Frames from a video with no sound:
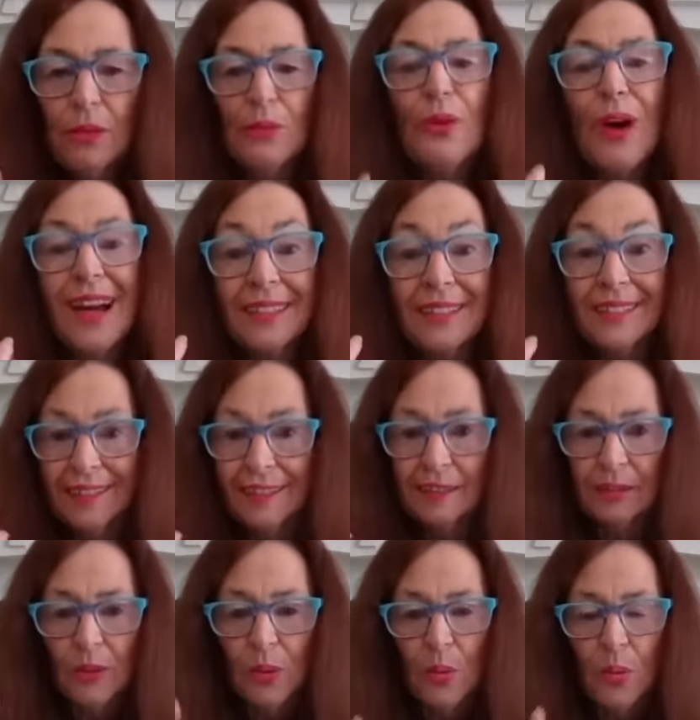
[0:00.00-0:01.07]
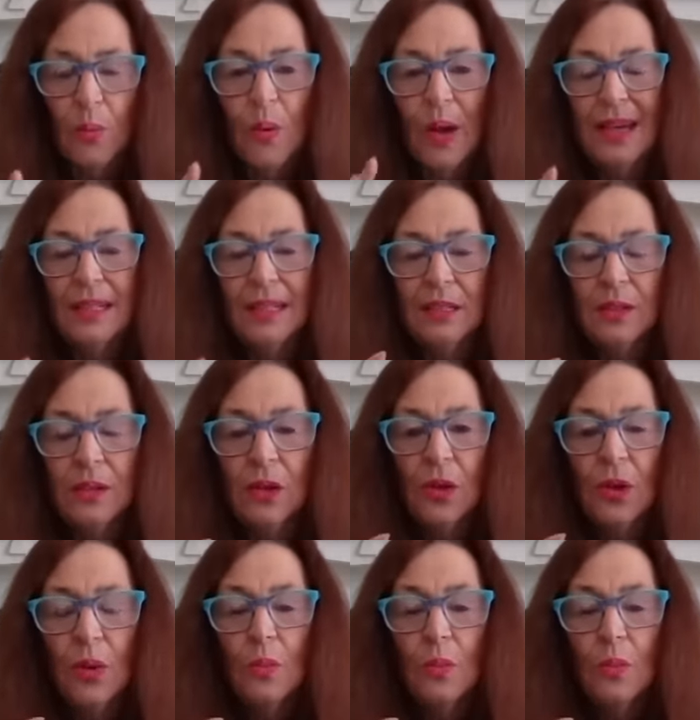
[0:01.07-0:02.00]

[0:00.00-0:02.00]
thrust always